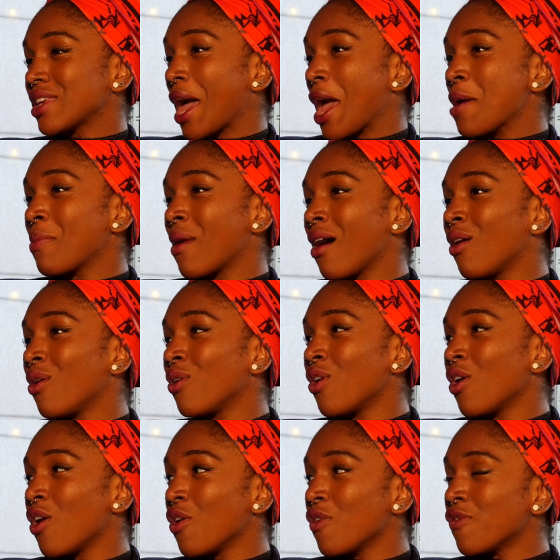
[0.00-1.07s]
came out
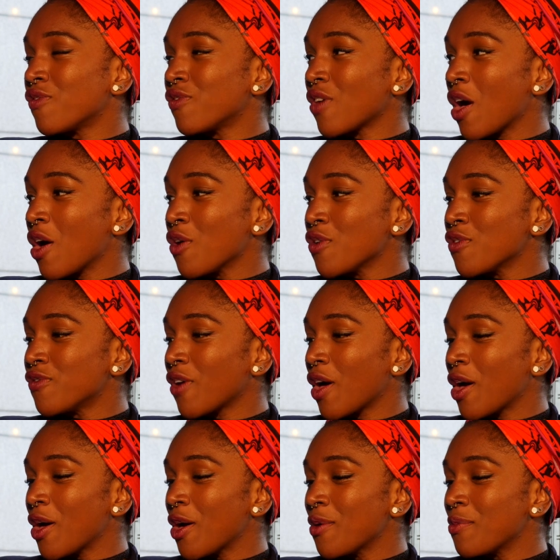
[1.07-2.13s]
of
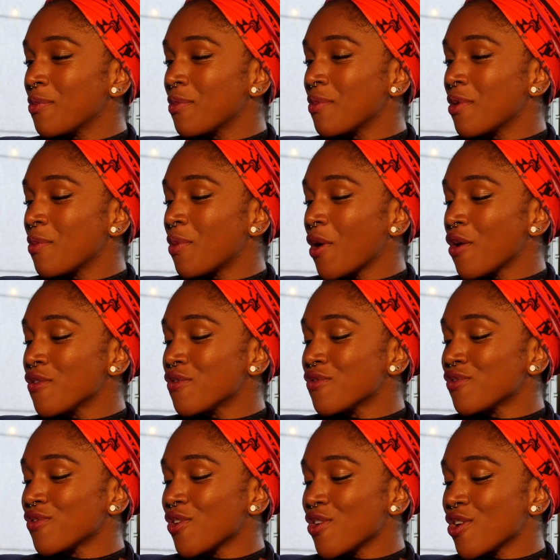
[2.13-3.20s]
both
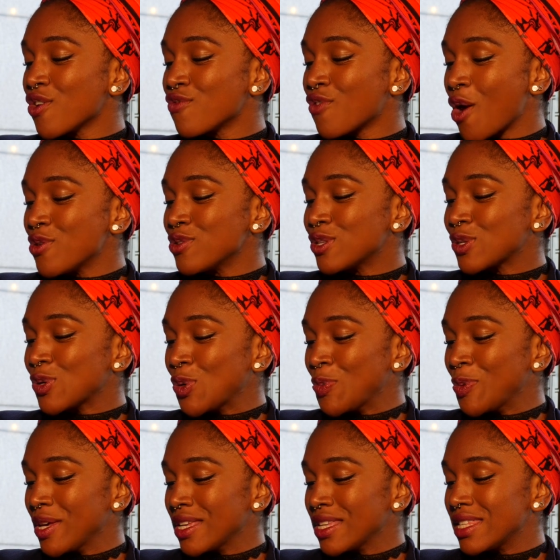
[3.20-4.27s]
Rose,
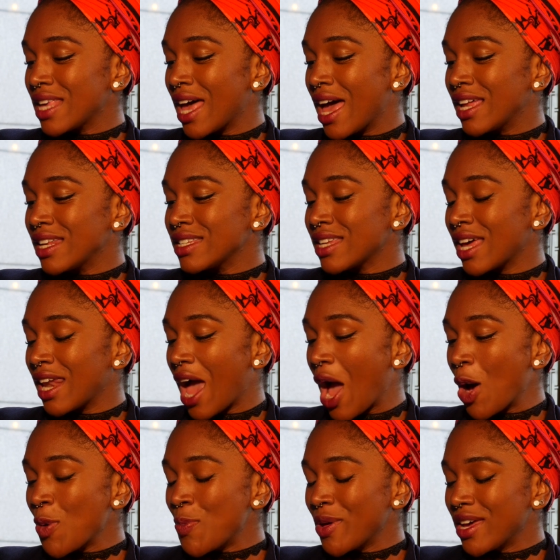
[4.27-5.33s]
Scorpius and
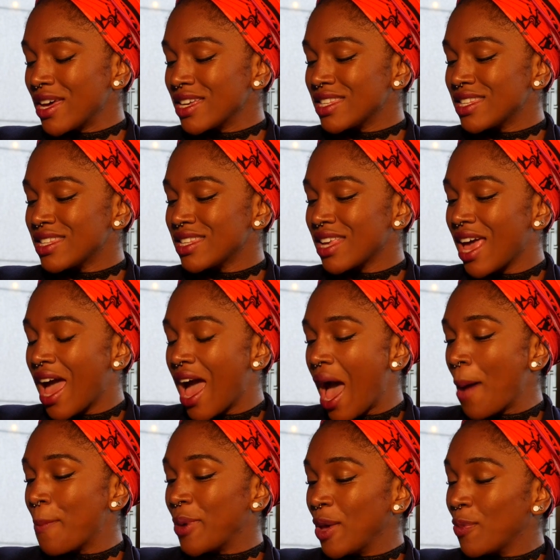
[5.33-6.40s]
Albus,
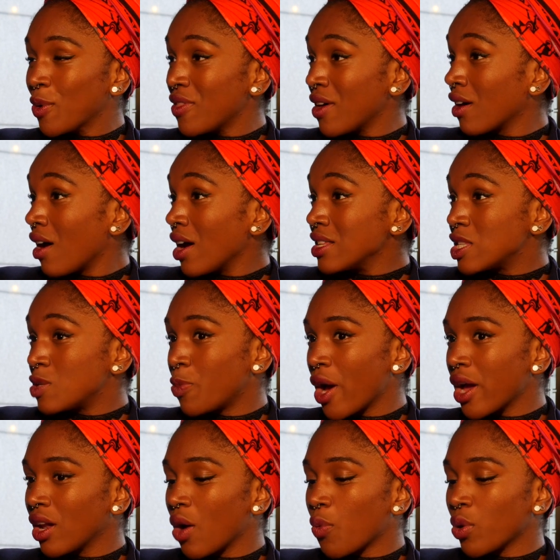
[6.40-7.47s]
and people then got
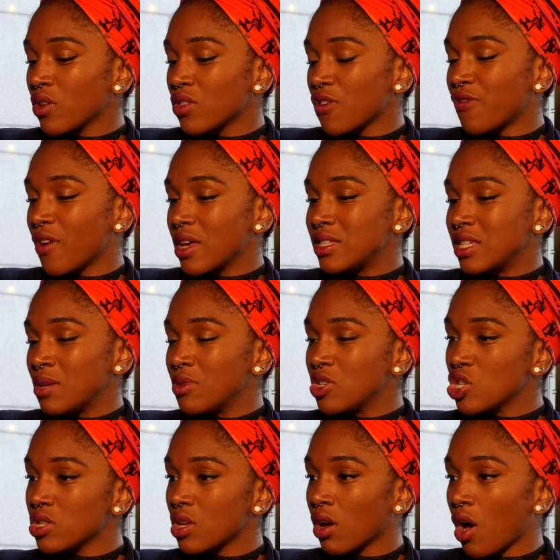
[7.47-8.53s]
inspired, like one of the first
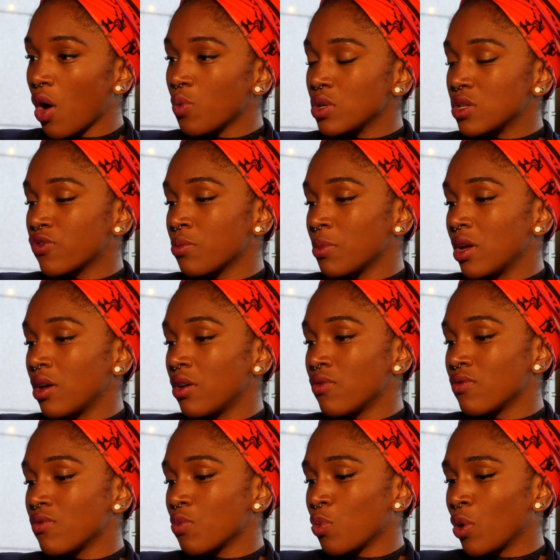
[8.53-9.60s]
images I got was from a
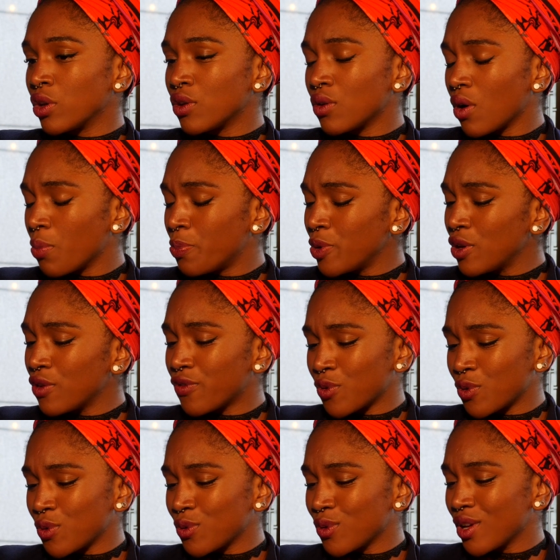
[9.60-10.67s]

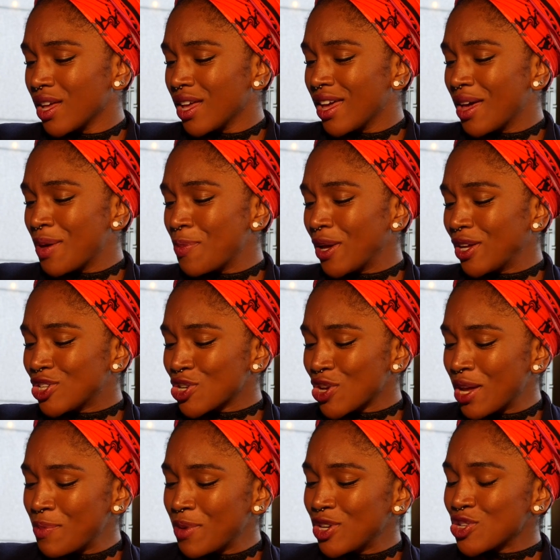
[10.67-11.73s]
beautiful
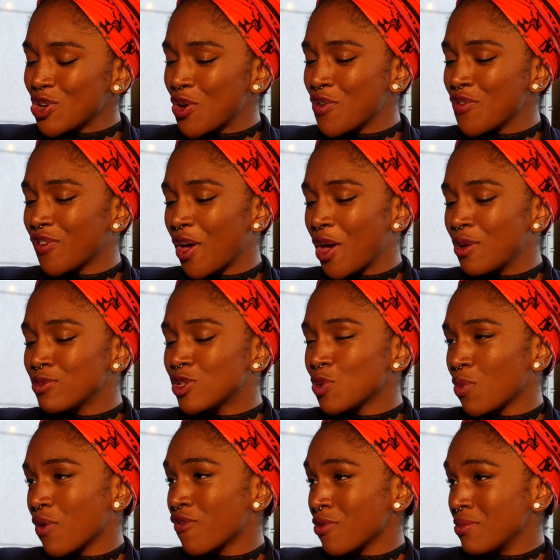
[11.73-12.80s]
image of
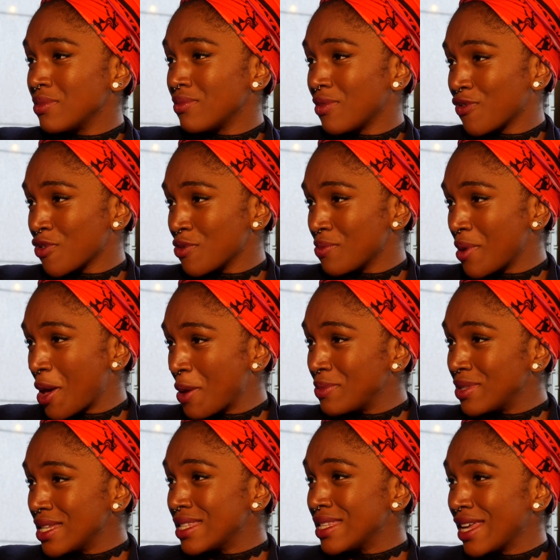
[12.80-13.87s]
someone from
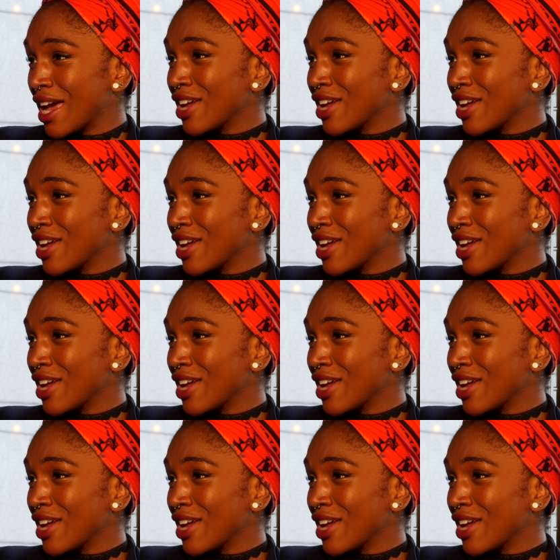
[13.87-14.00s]
Disney